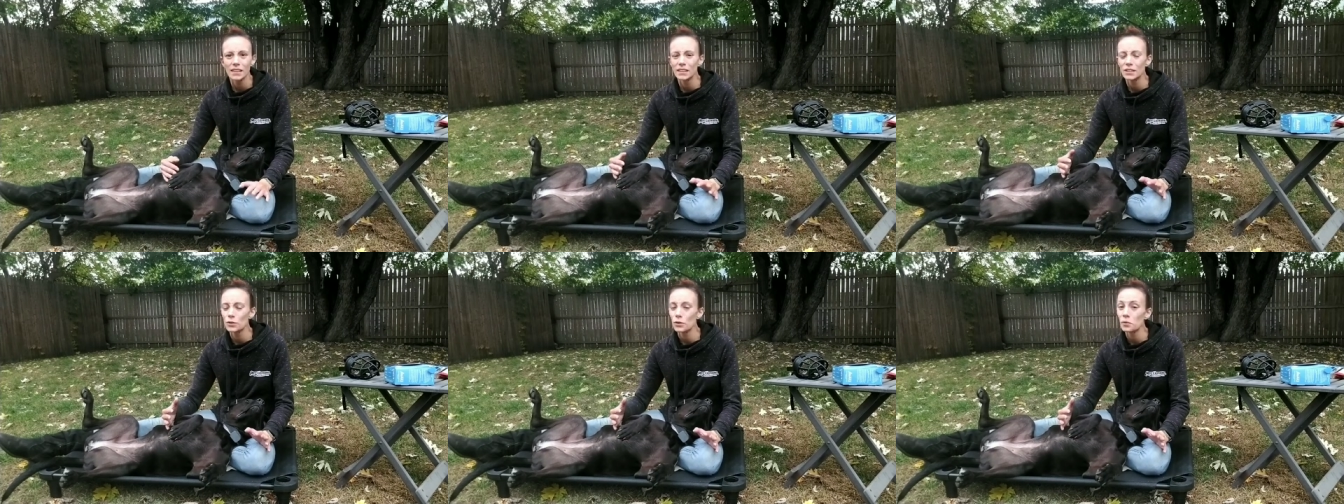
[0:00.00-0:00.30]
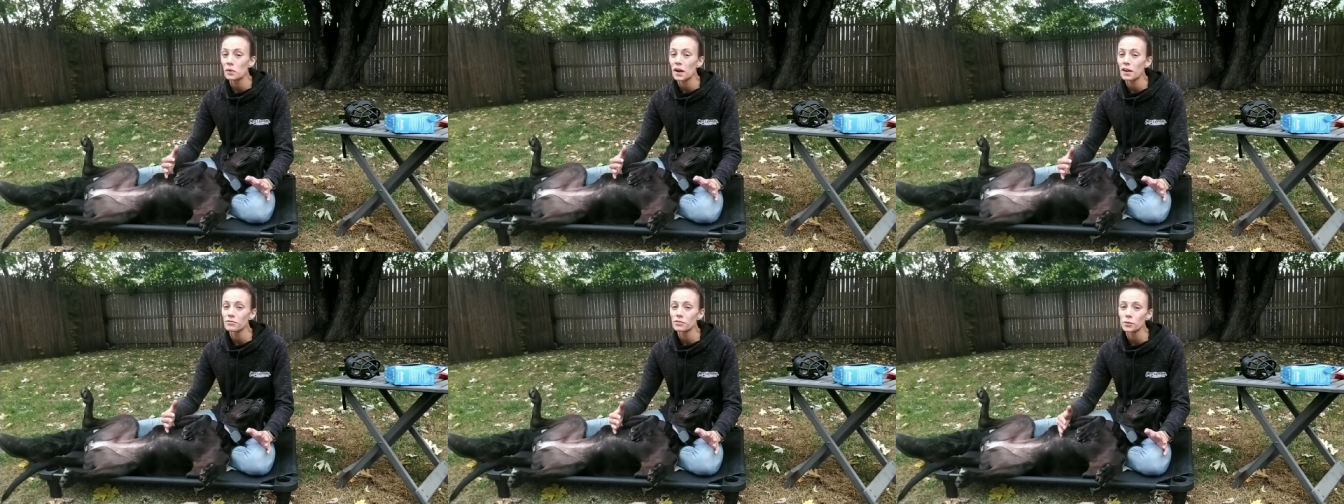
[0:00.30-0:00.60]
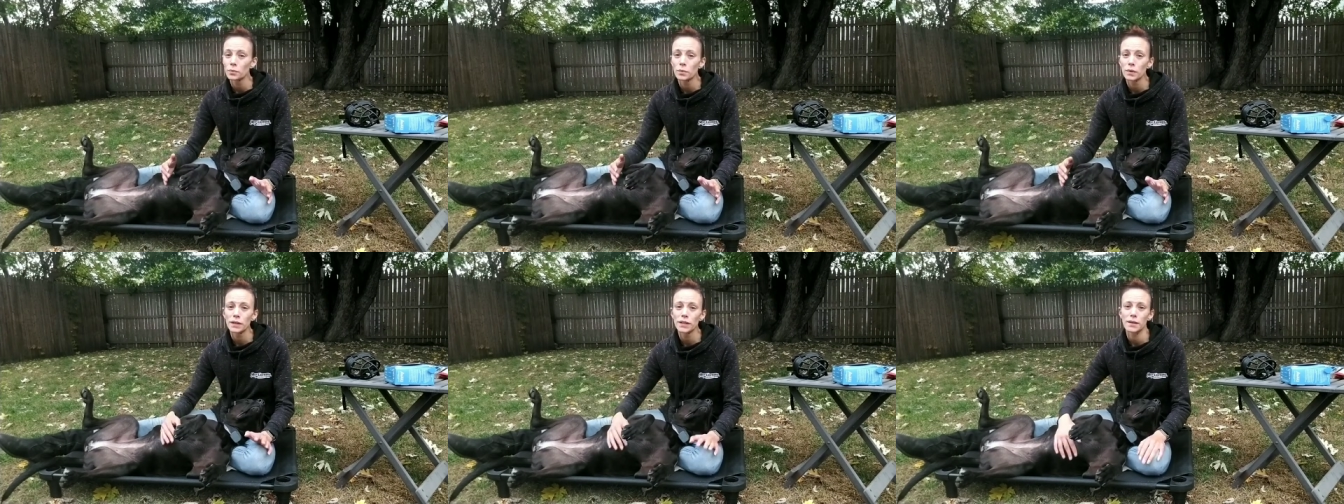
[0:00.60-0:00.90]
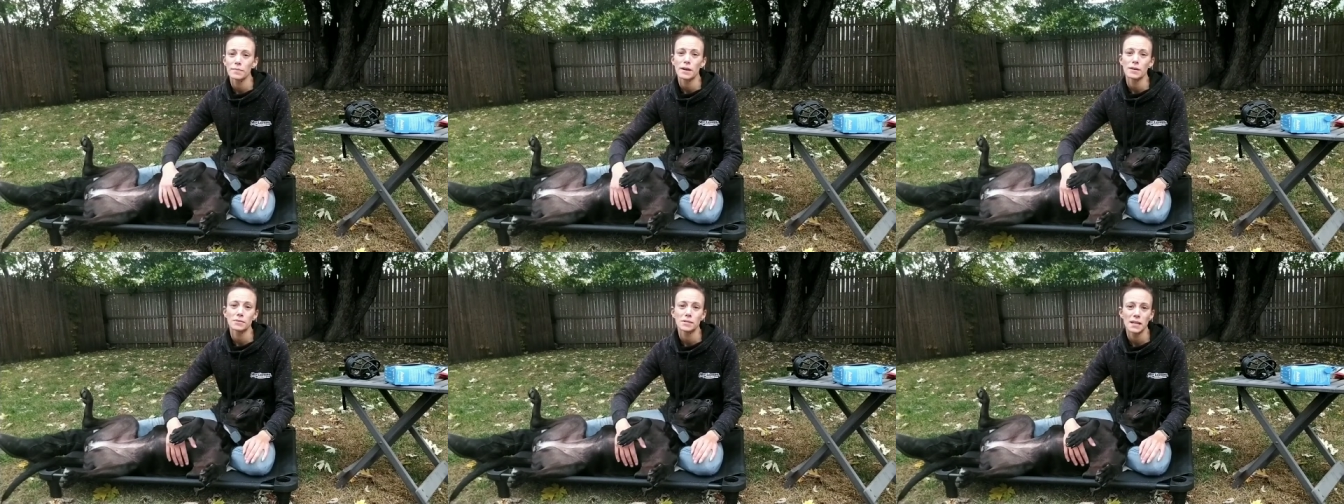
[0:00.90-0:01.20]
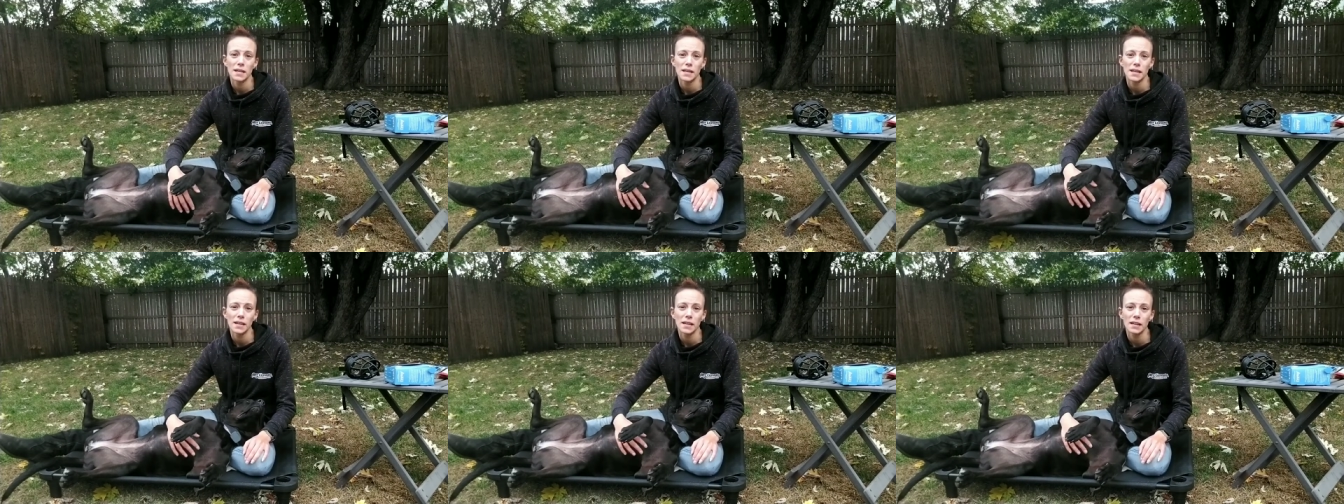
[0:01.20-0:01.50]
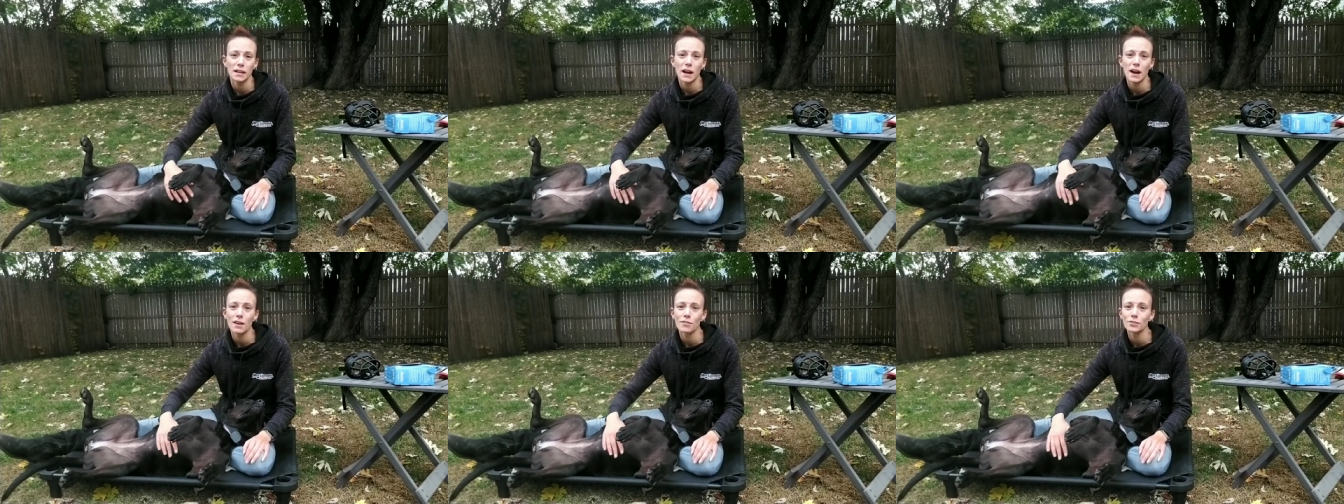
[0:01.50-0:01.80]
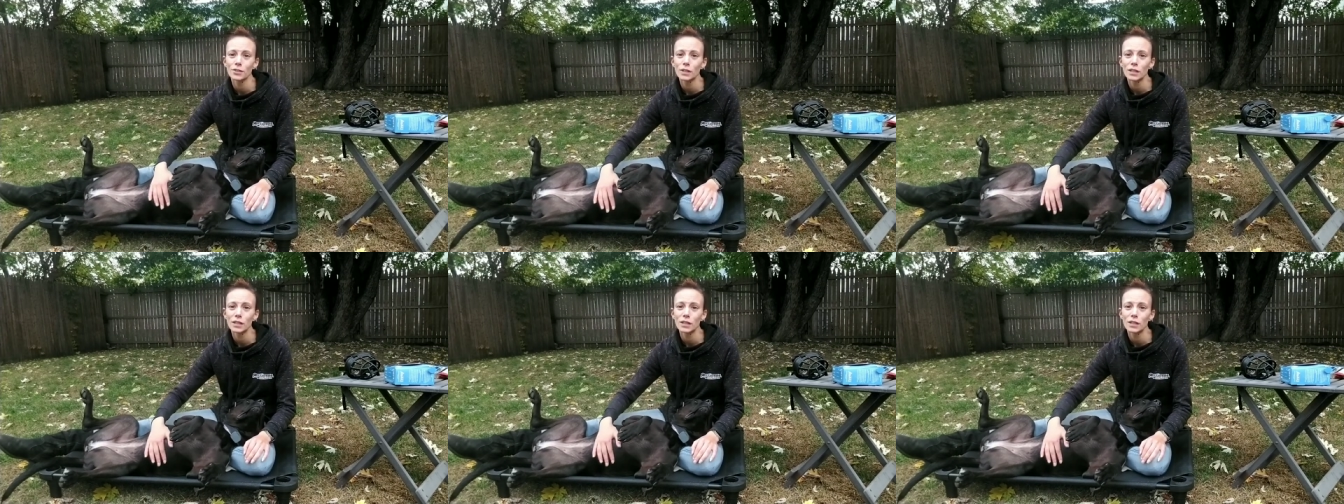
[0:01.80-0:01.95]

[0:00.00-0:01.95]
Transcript: you don't have to worry about taking it off.